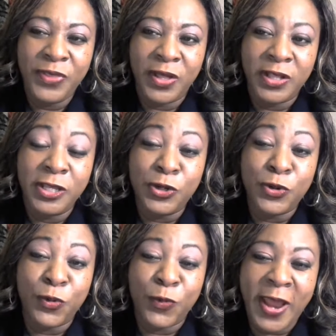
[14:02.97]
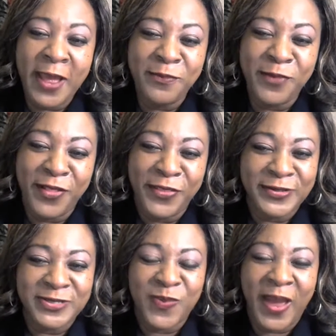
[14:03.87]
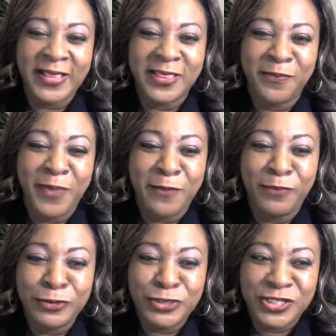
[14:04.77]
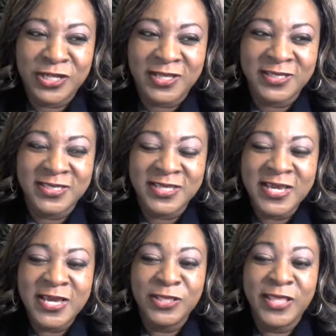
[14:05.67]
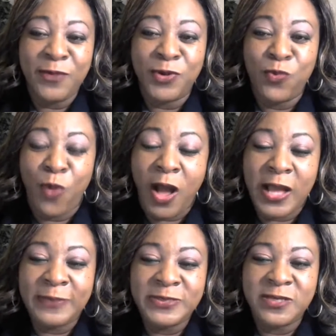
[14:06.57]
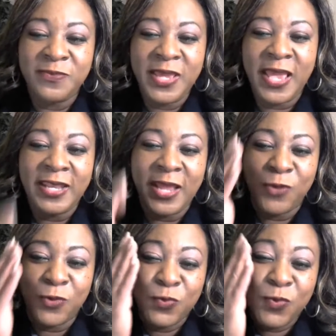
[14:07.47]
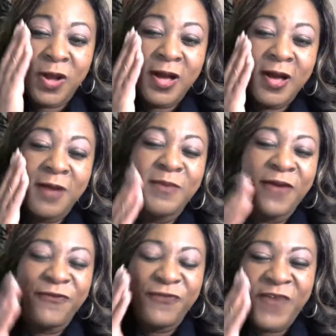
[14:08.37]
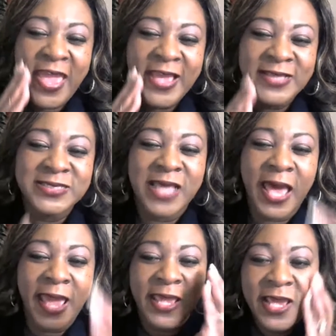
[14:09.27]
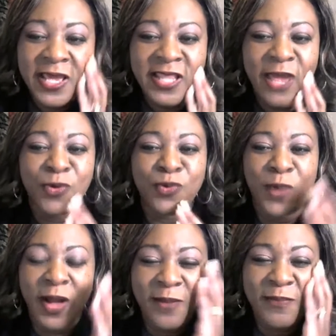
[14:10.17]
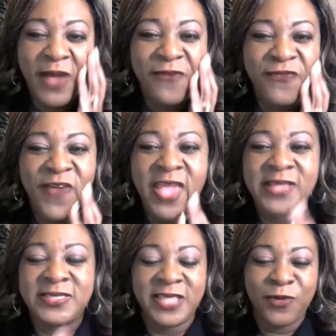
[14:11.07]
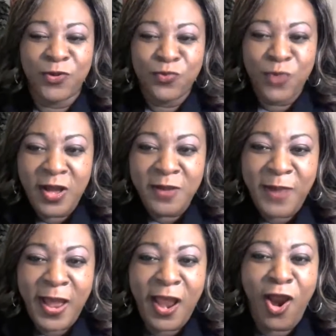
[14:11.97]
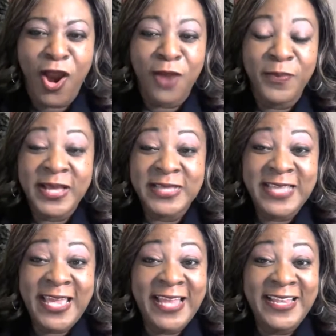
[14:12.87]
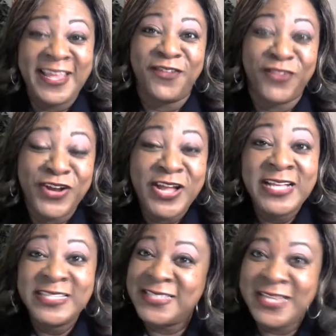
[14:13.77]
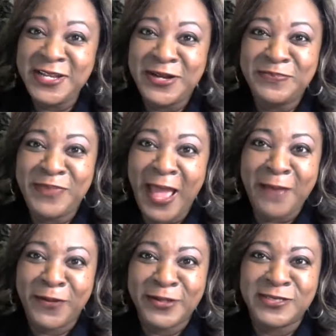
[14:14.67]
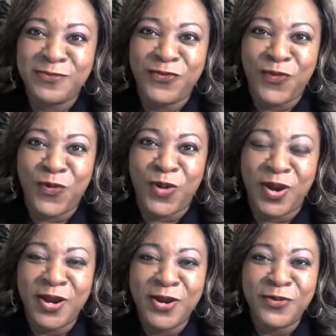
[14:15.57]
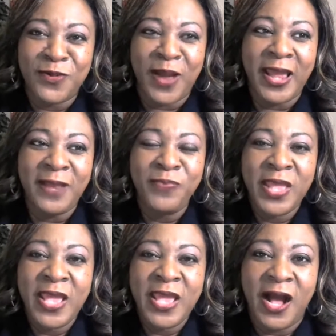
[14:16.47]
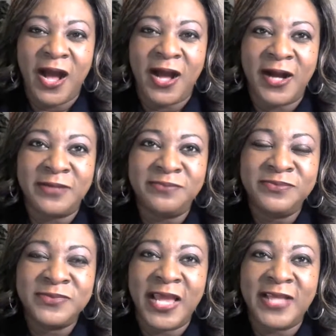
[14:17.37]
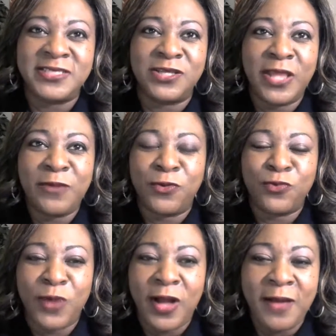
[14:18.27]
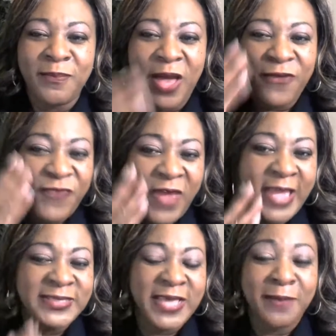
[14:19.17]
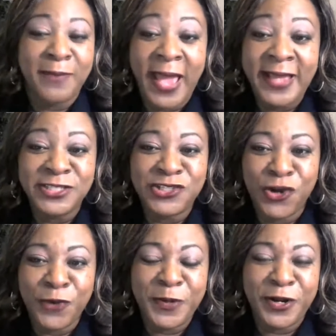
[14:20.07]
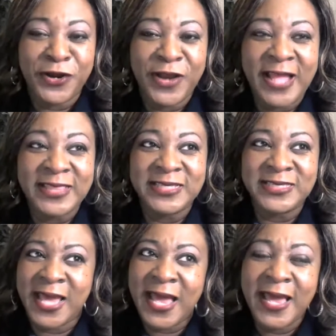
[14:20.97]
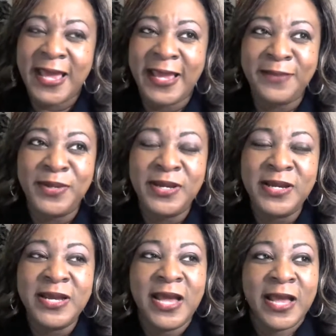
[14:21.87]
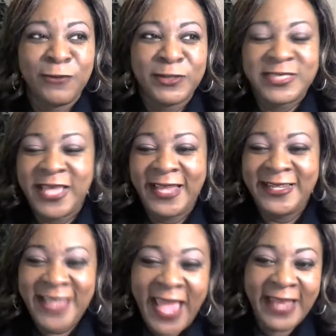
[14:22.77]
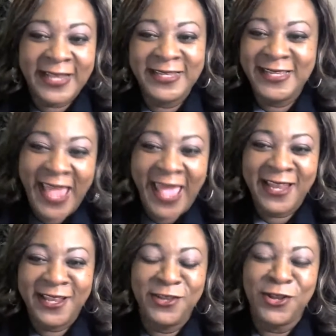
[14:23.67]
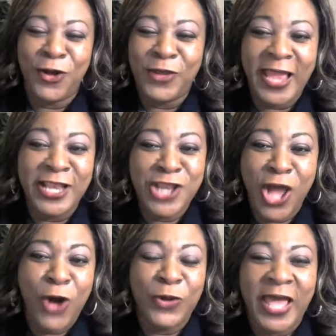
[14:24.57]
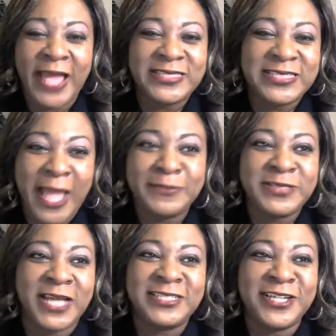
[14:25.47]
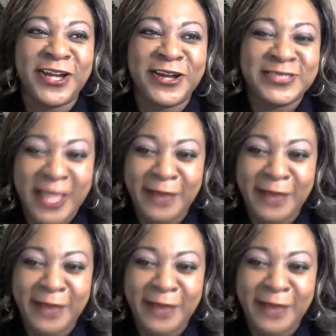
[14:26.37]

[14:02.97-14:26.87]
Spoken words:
the little grandmothers, right, the bambushkas, they would walk up to me and they would rub my face, like they would rub my face and they would rub my arm because they had never seen a black person before, right? And so they would rub my face, and my interpreter at the time was saying, yeah, you know, like, no, like, stop touching her.